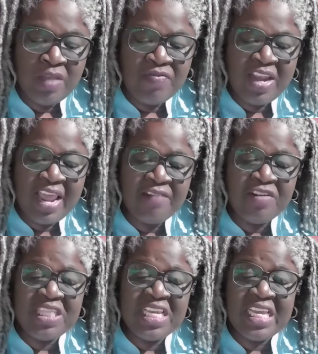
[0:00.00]
that
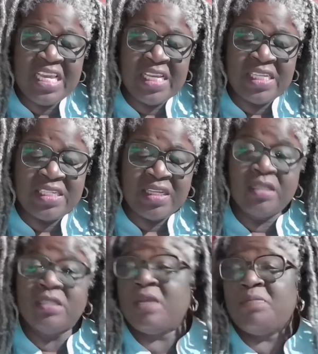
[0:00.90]
everything is
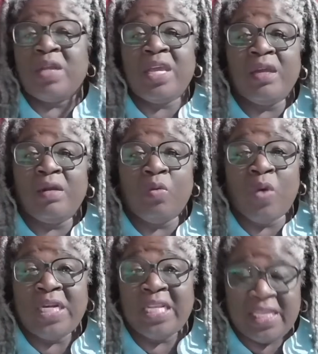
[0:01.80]
simply
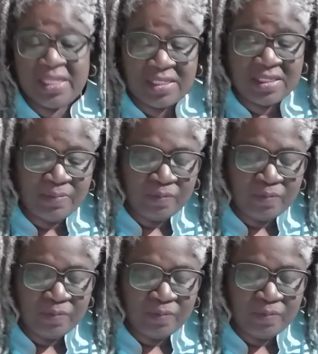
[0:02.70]
what it is.